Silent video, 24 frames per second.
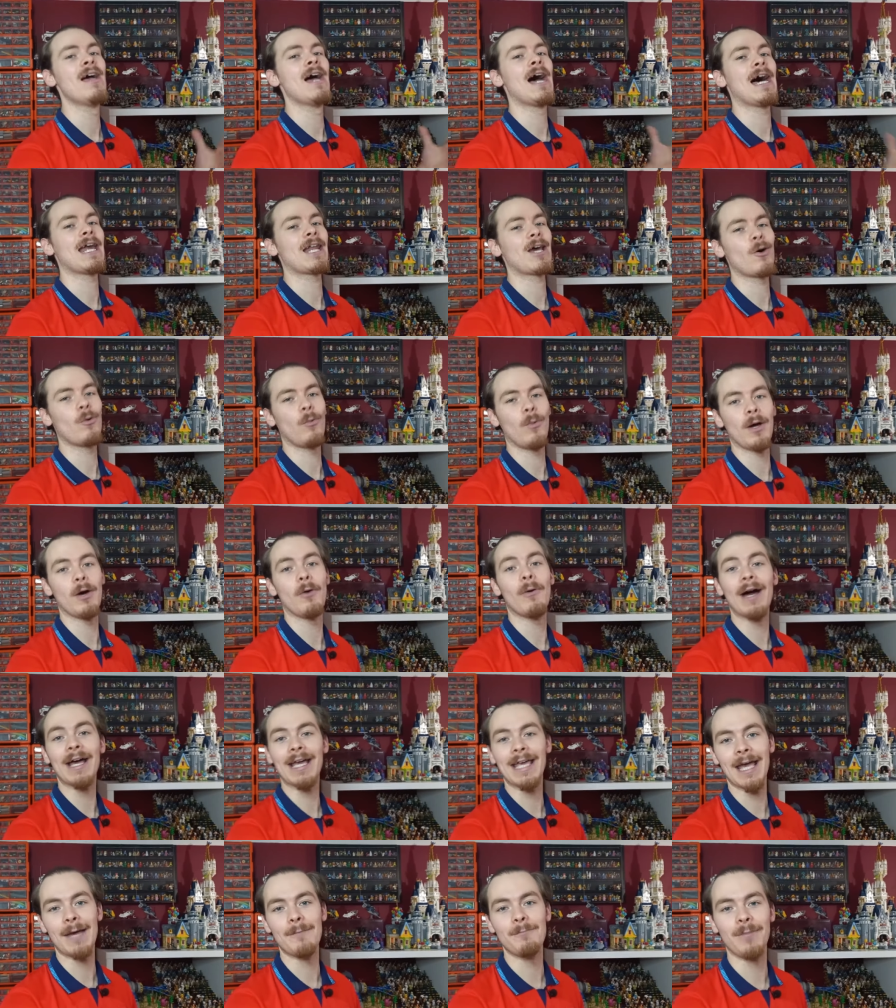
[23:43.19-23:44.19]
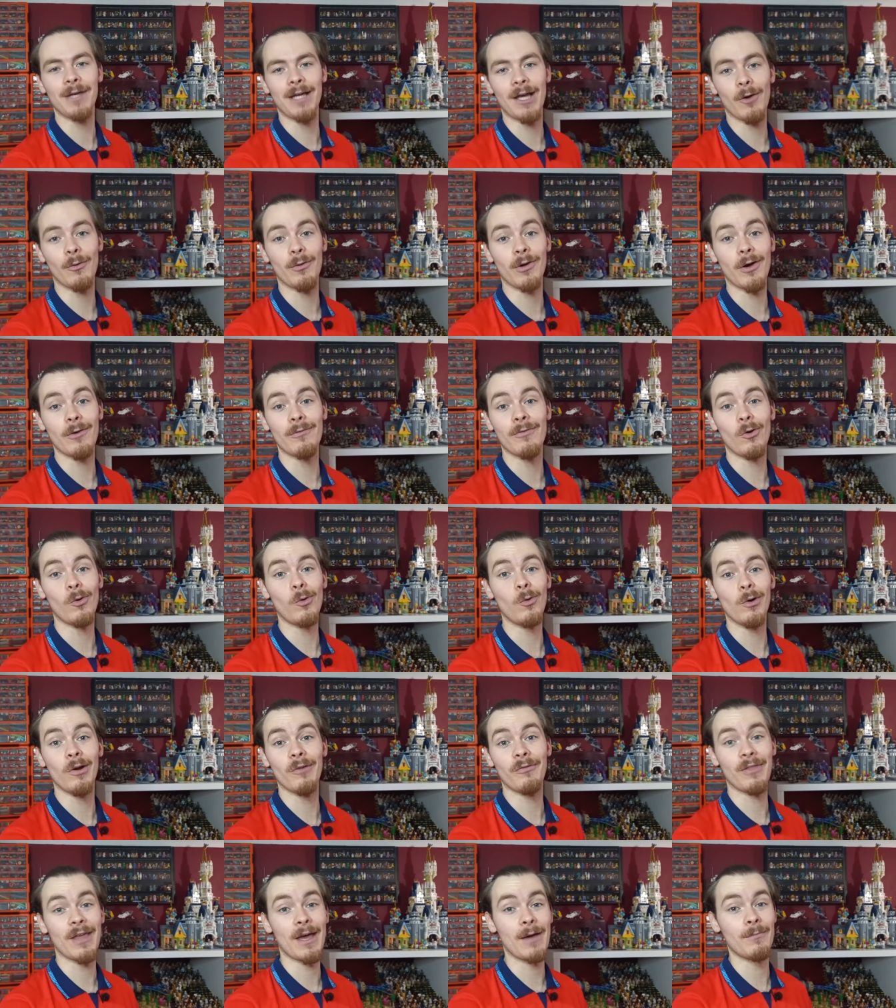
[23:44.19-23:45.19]
And I will again be going over
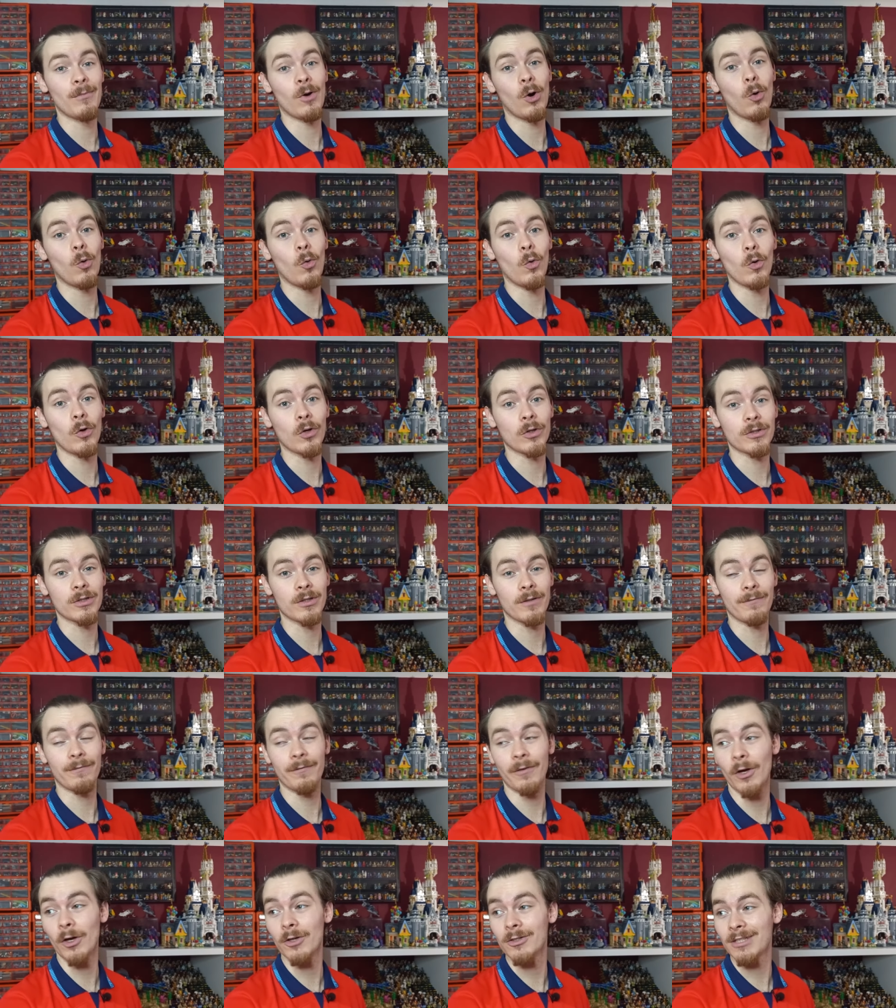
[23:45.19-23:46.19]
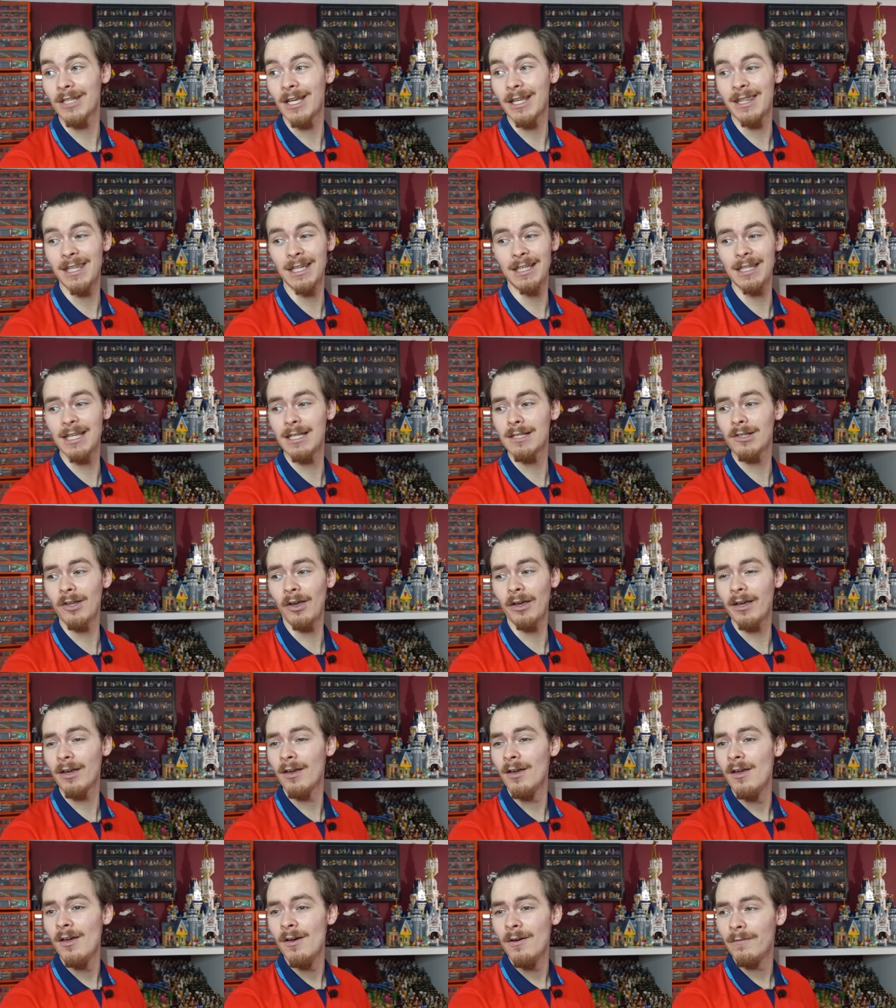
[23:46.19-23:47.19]
all of them August the 1st. I think there's
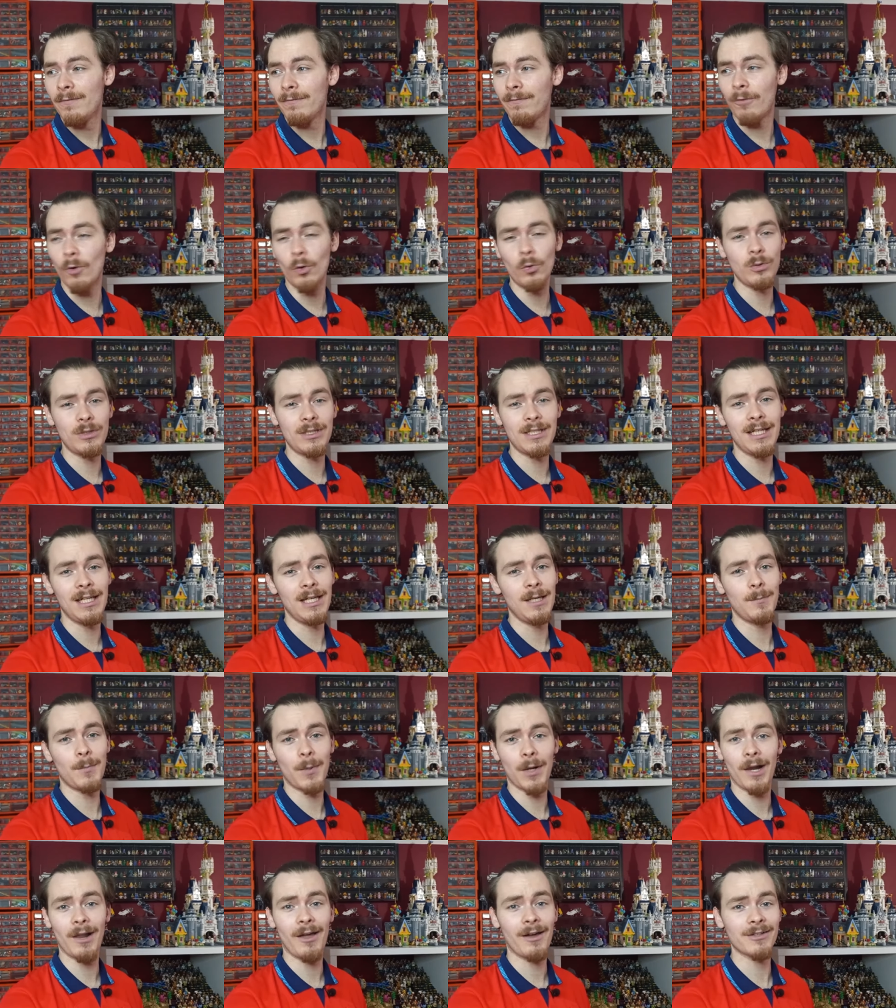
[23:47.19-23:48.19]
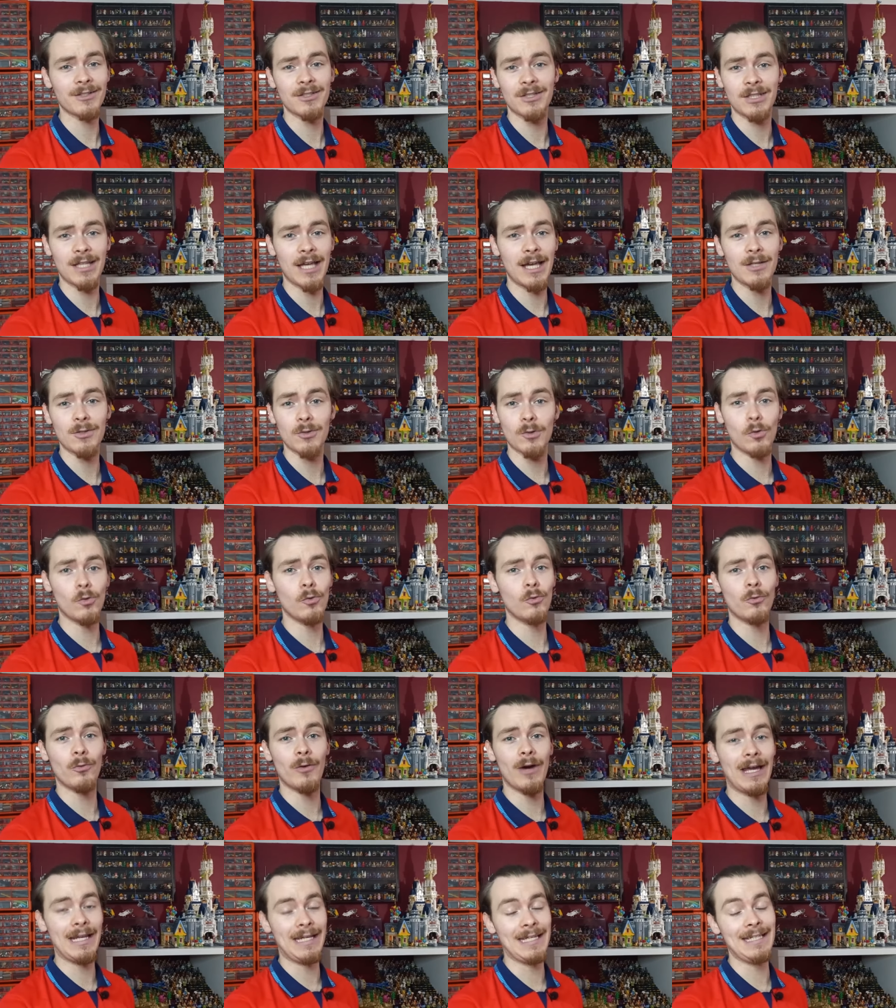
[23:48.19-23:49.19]
like 40 plus sets
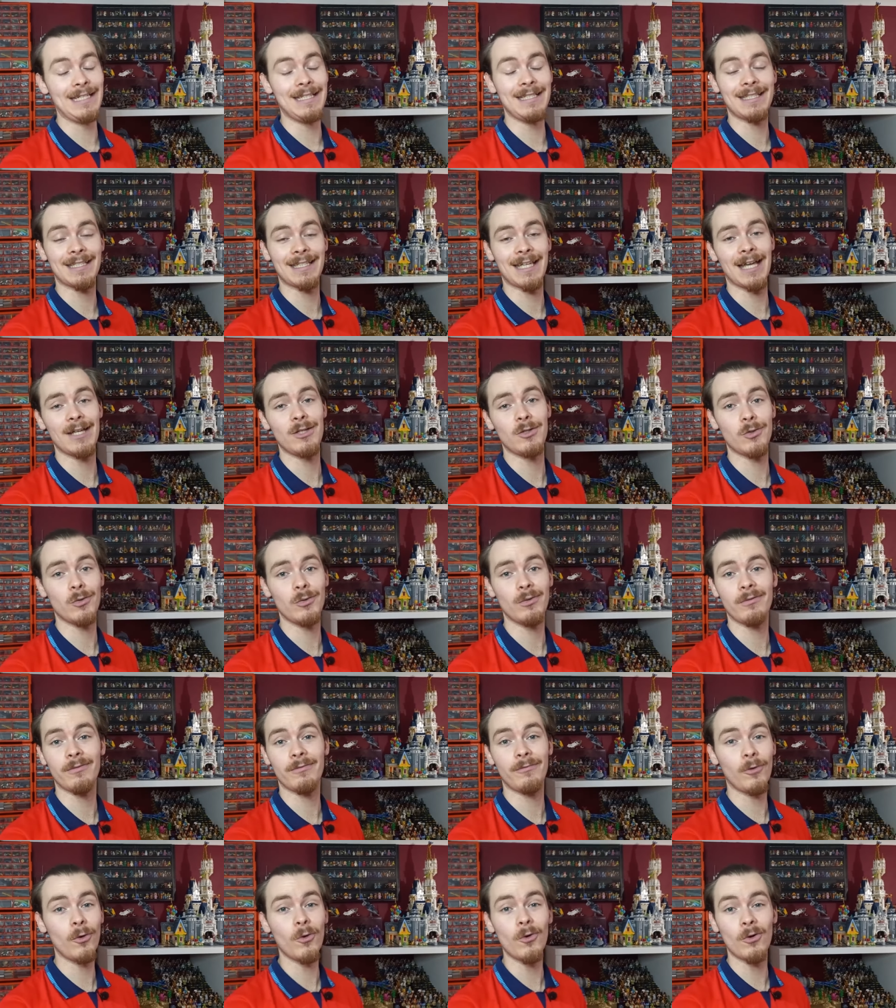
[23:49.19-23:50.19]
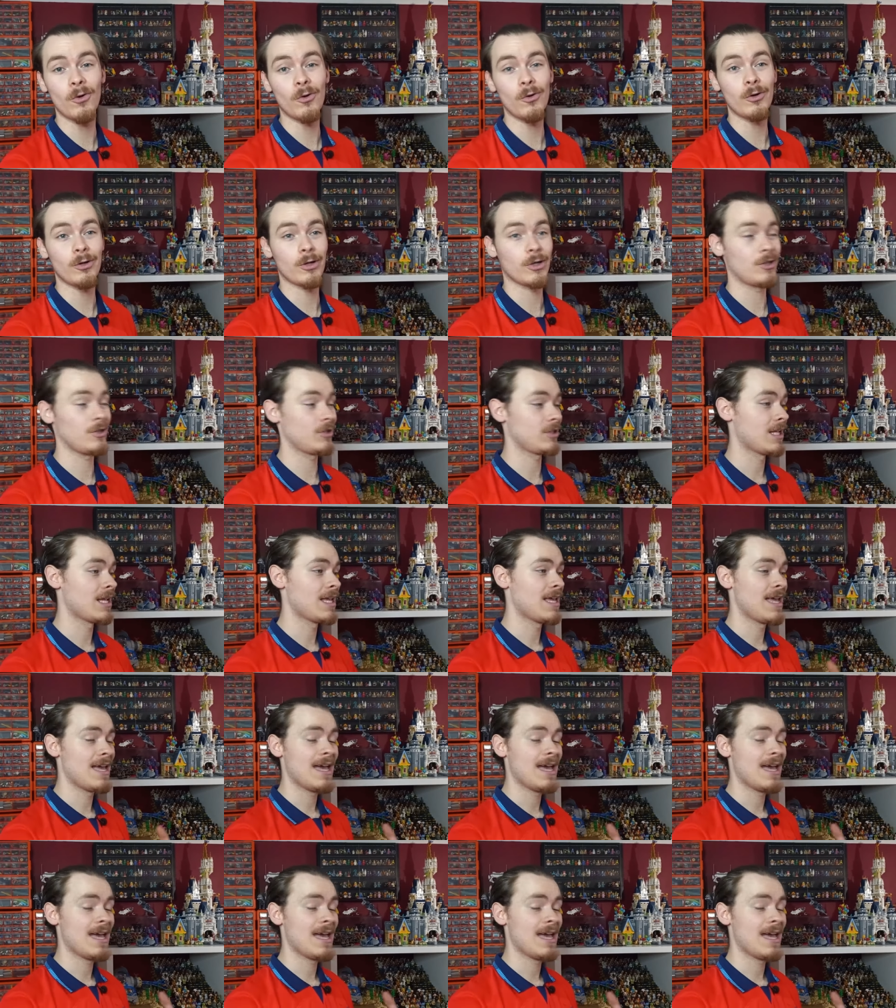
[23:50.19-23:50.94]
already scheduled for August.